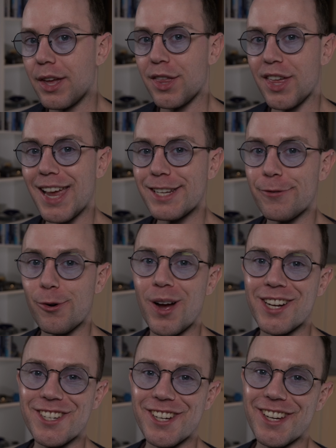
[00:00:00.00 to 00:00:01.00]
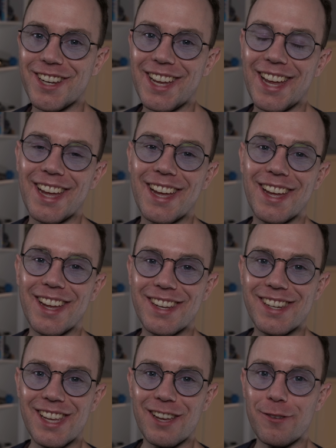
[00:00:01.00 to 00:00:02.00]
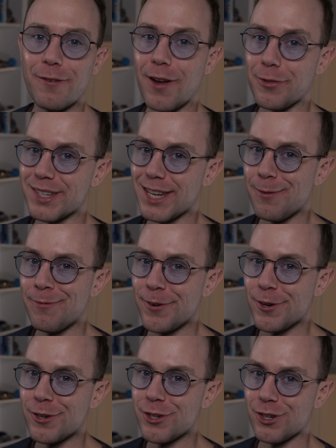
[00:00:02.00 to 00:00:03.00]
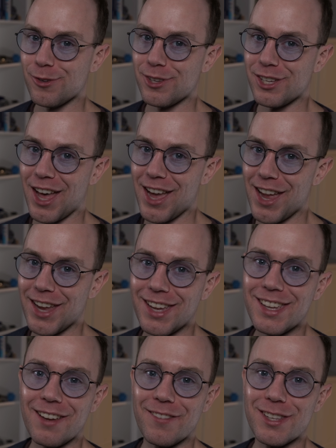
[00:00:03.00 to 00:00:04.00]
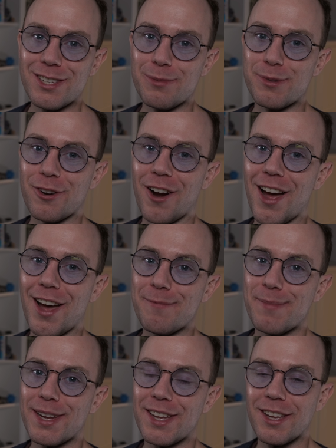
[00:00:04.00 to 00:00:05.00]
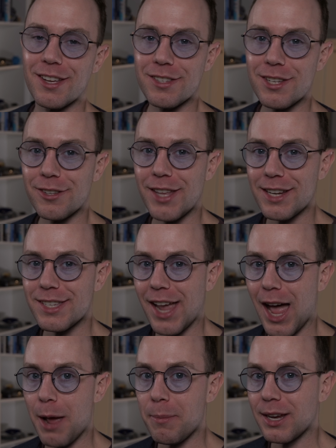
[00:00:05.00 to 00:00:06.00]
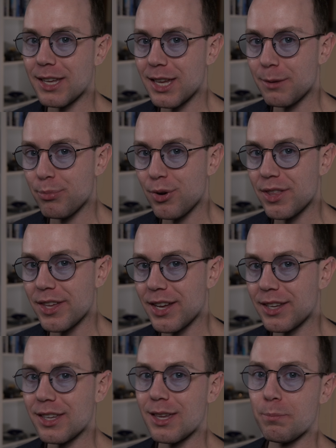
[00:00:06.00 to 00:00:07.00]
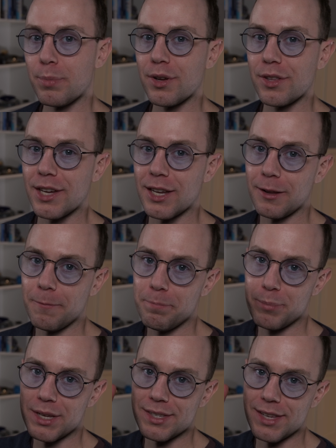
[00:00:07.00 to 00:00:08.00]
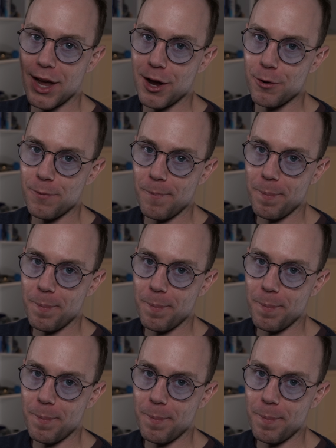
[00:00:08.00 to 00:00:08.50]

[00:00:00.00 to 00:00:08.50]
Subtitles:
Thanks for watching, and if you found this helpful, shoot a like, give it a subscribe. Until next time, keep breathing, keep building. Peace out.